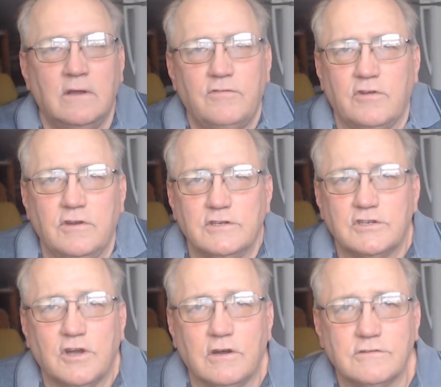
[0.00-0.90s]
So you
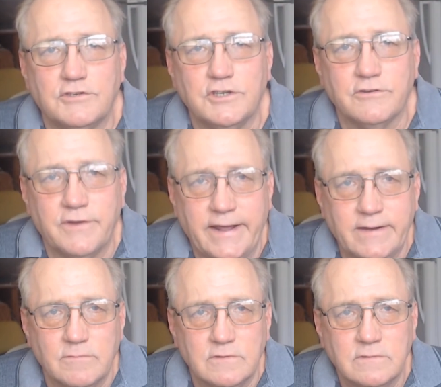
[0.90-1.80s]
just called your children
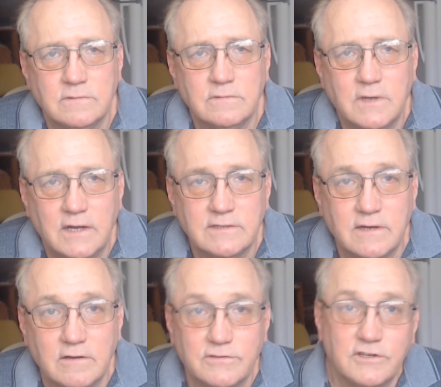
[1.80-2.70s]
animals. I said,
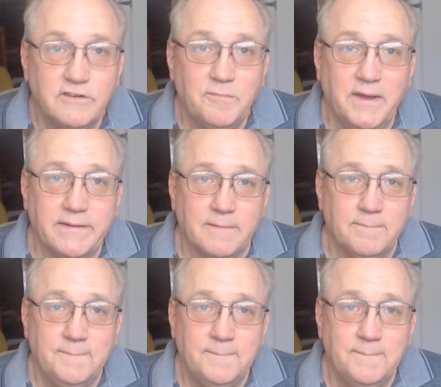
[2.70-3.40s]
oh, so you've met them.